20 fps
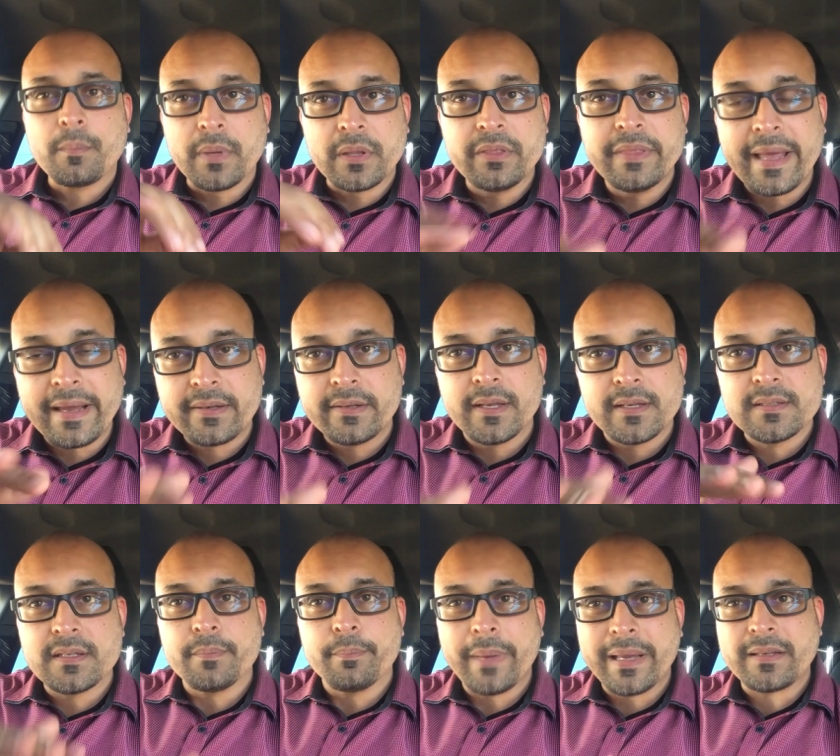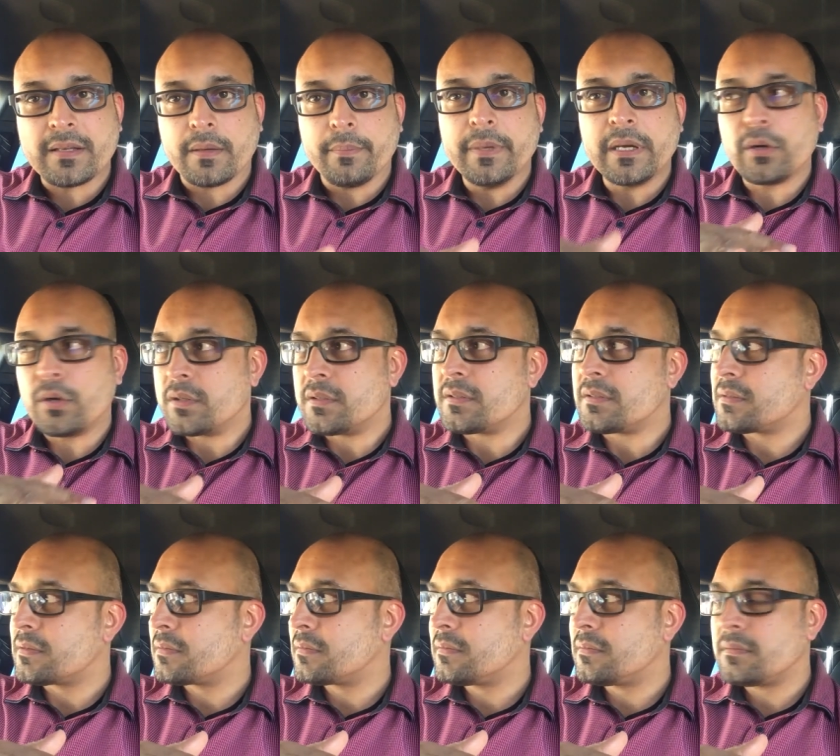but that doesn't matter
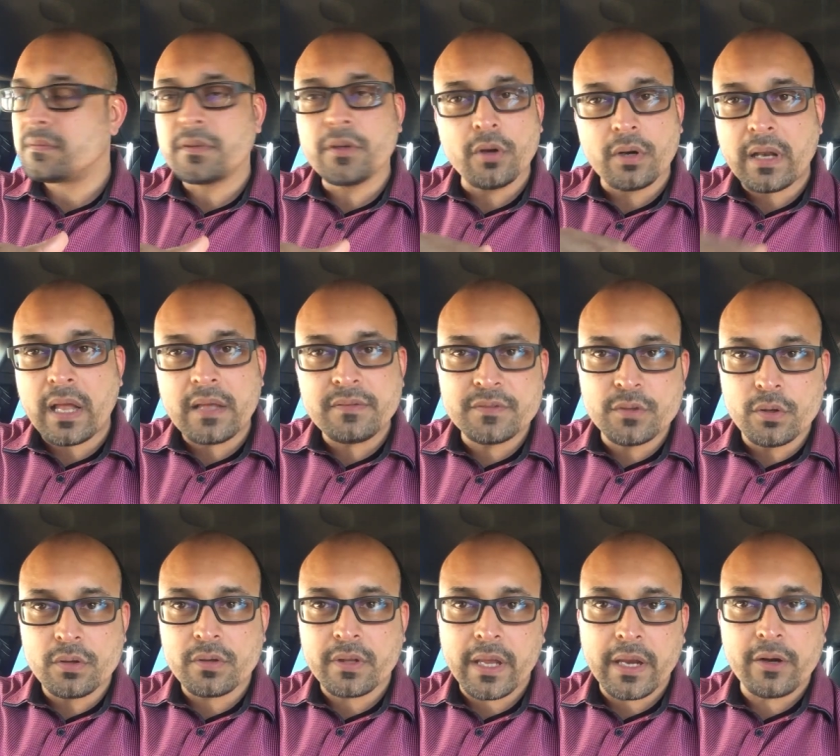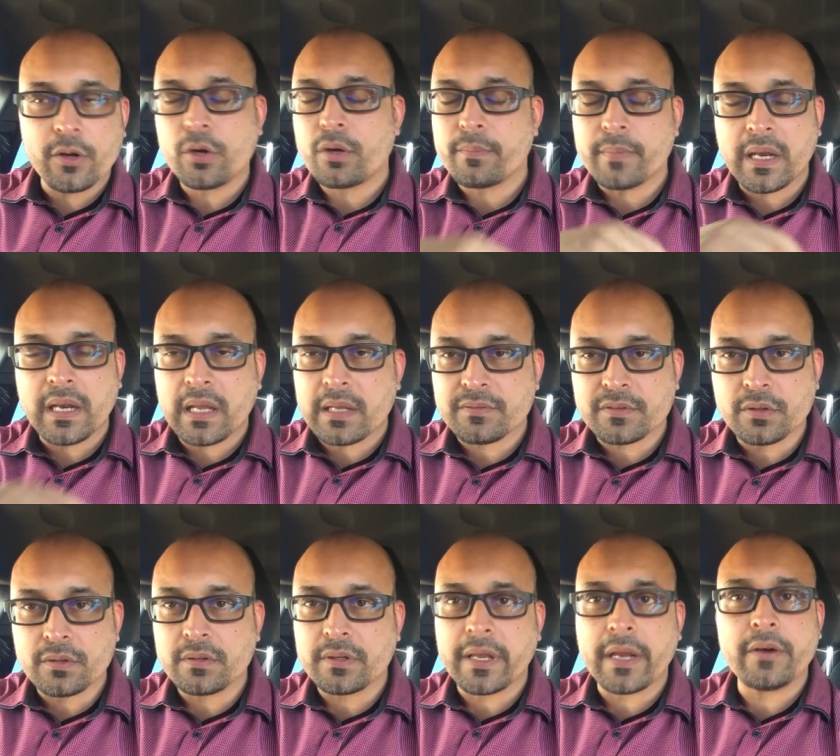because your life's going to carry on. My life's
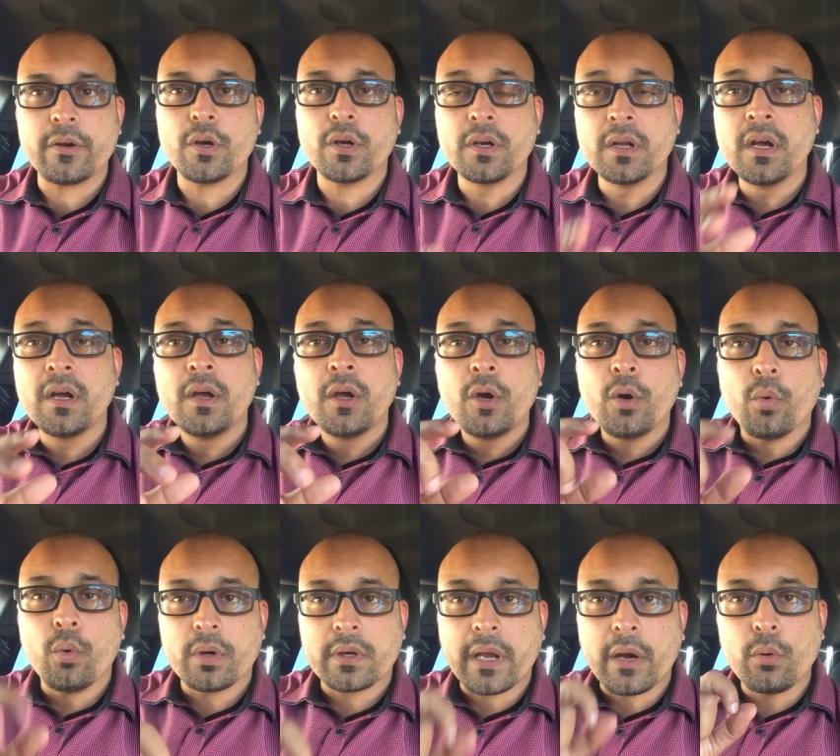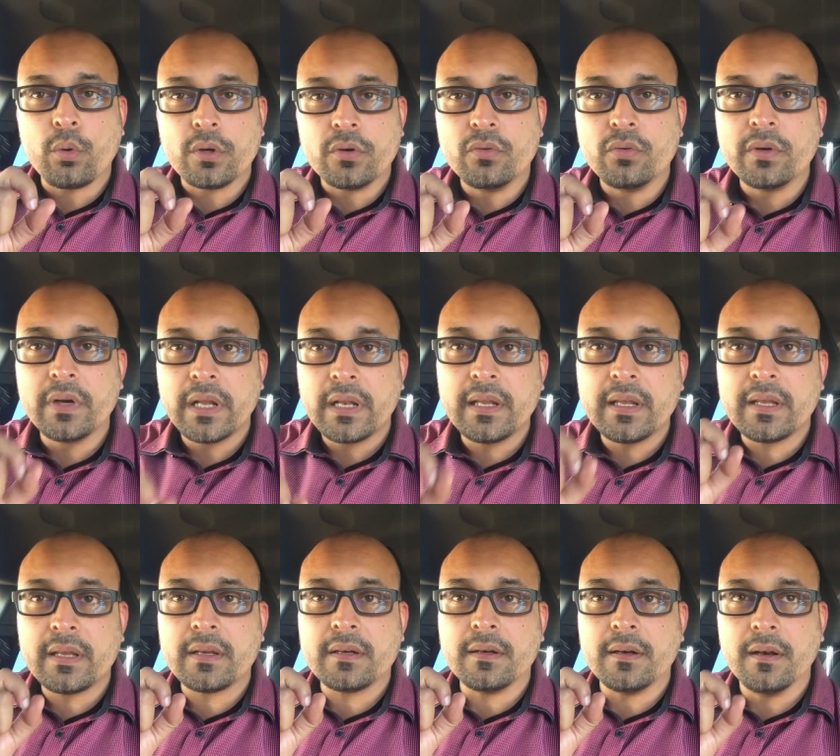going to carry on. What I would
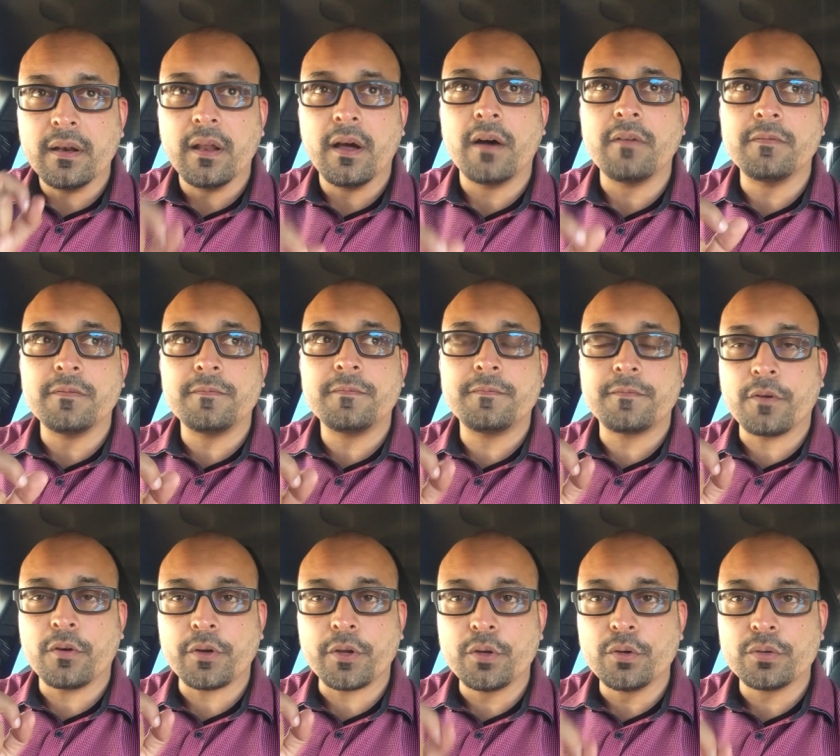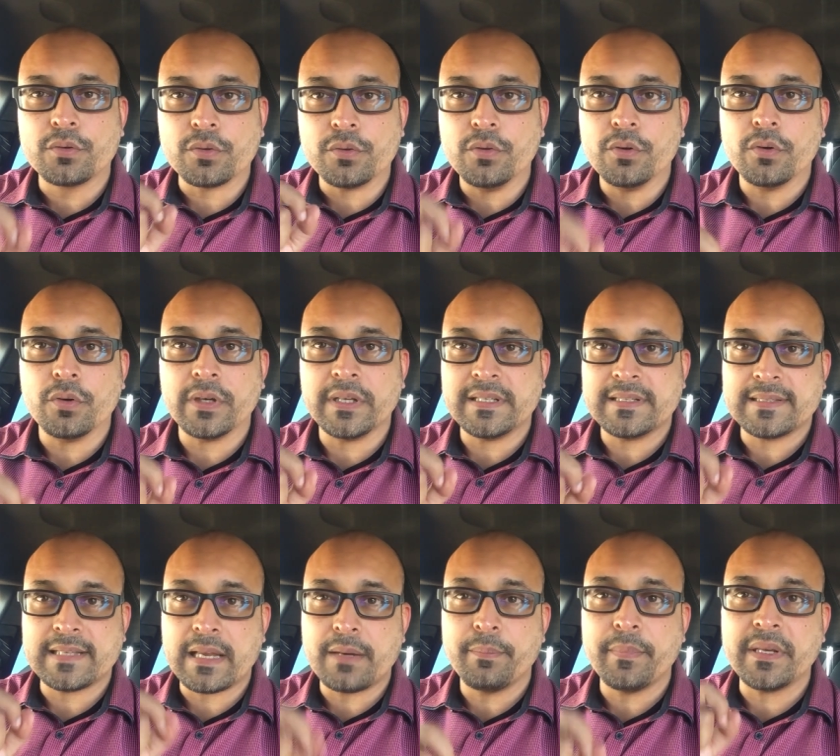really love for you to do
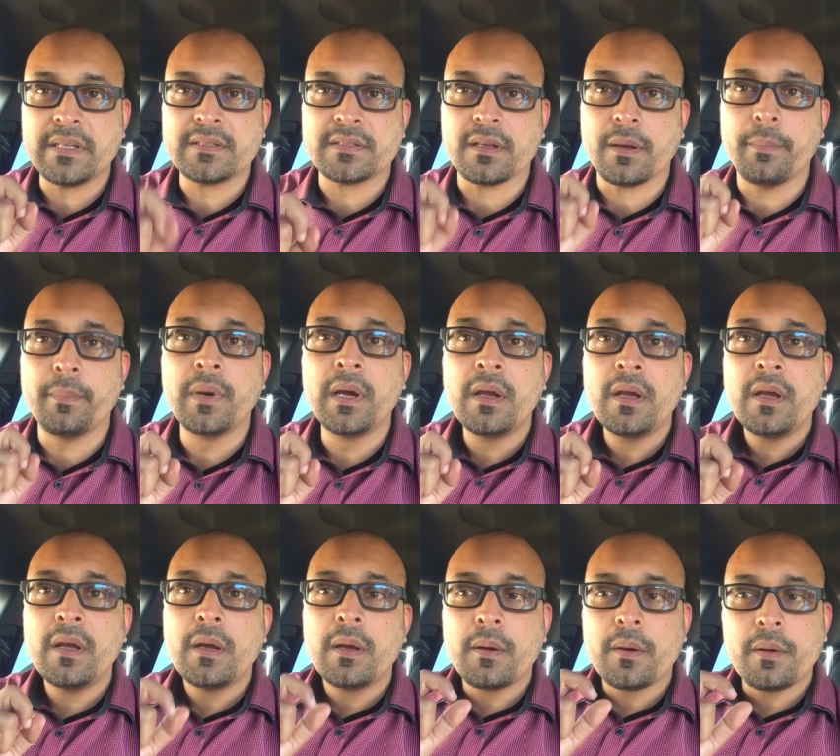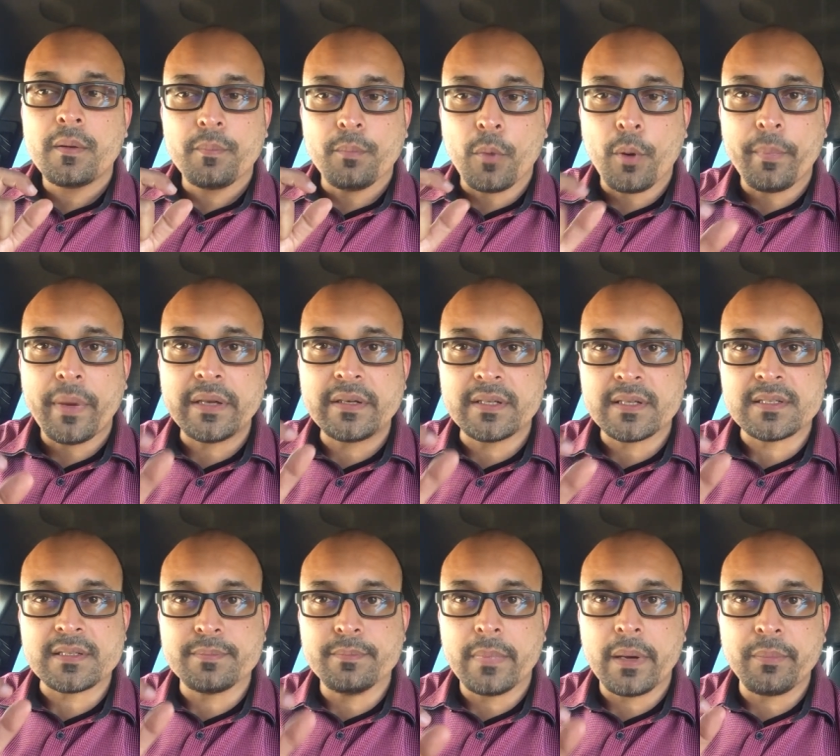is send me some
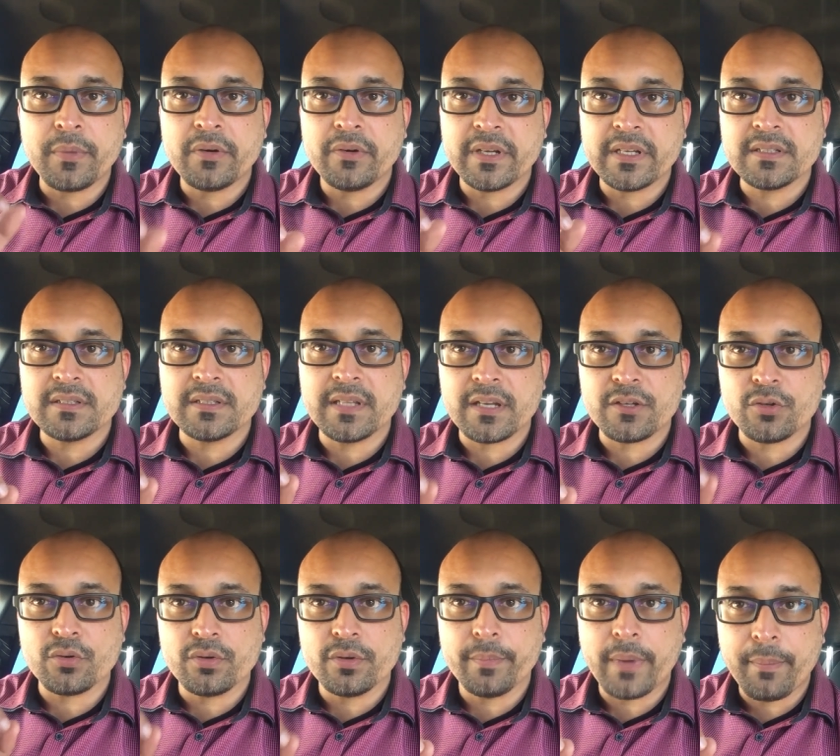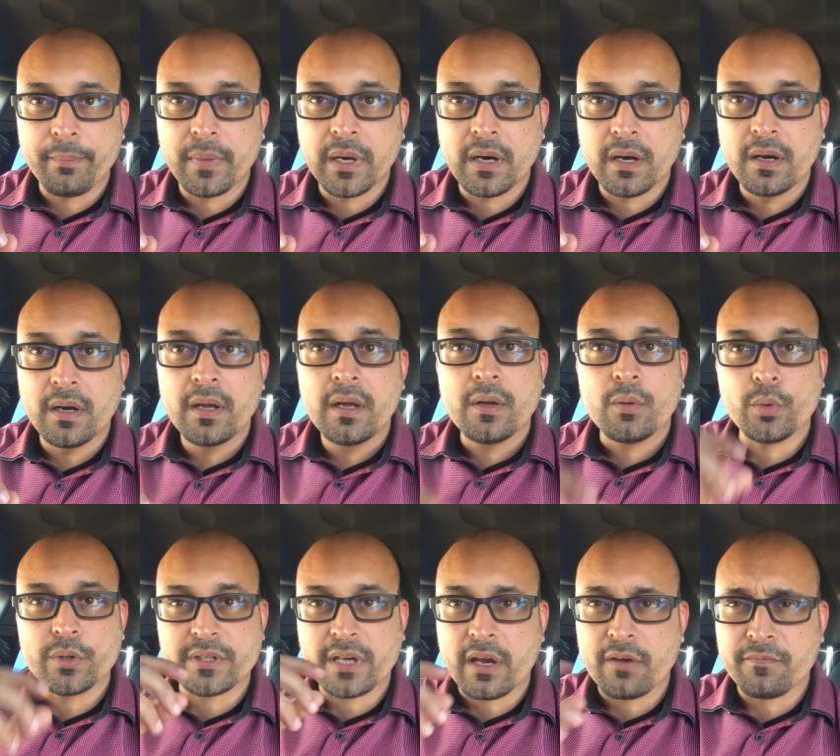momentous memories that you remember,
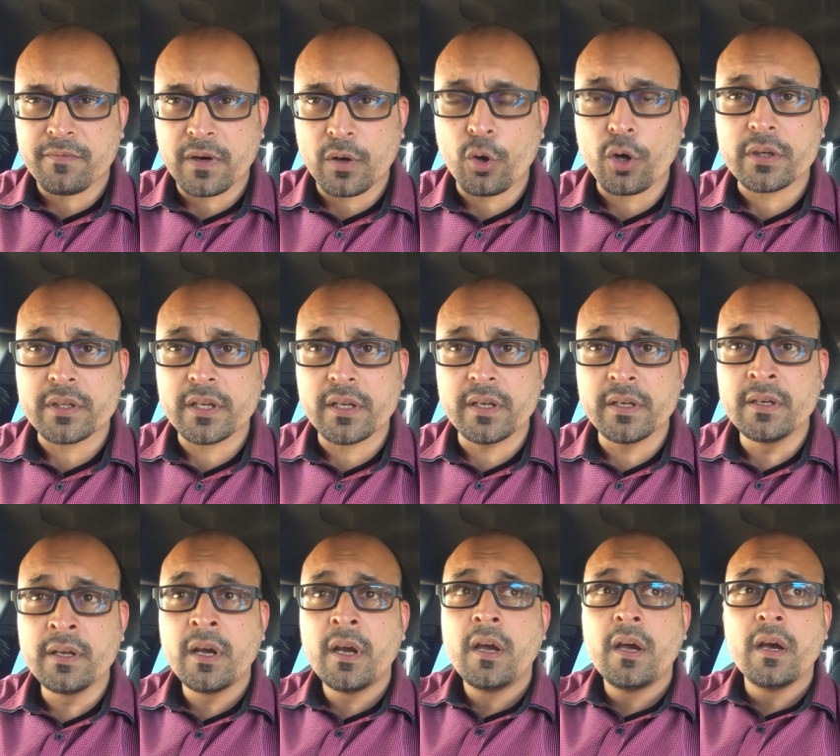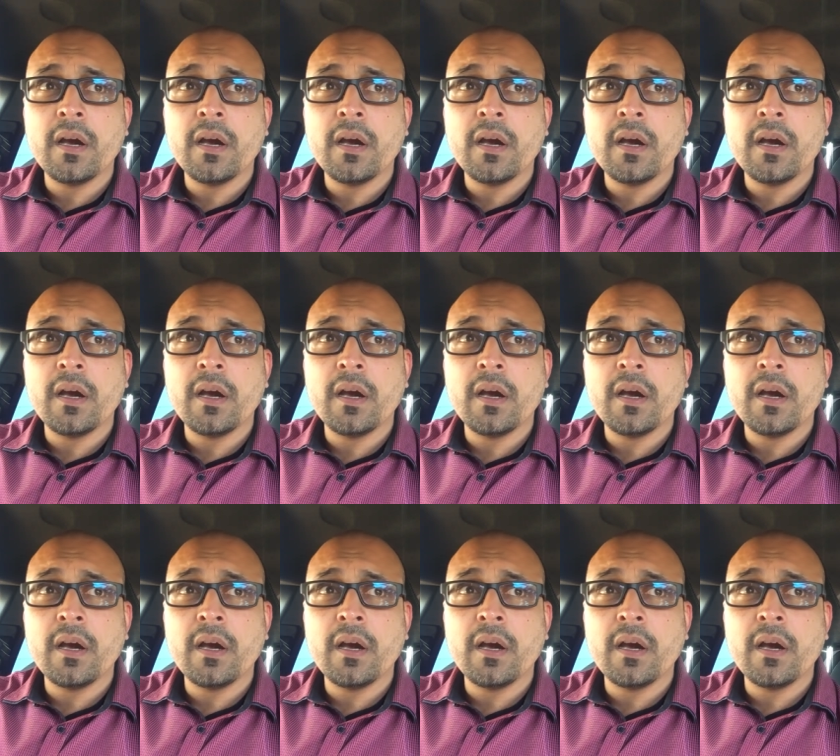which I've forgotten.